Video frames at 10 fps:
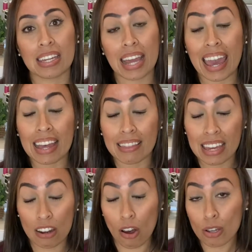and
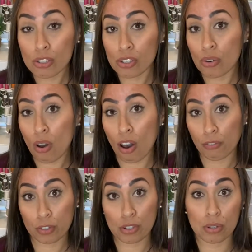it also
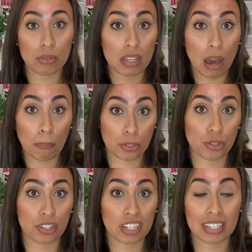offers you the
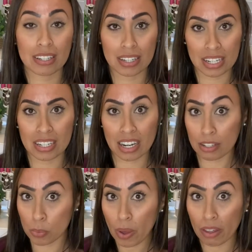opportunity to tint it
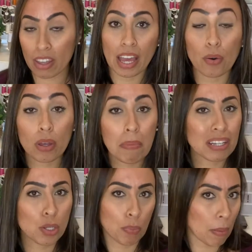as well. And going back
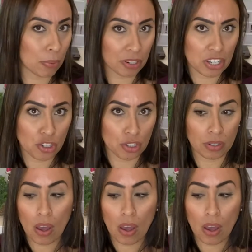to preparation,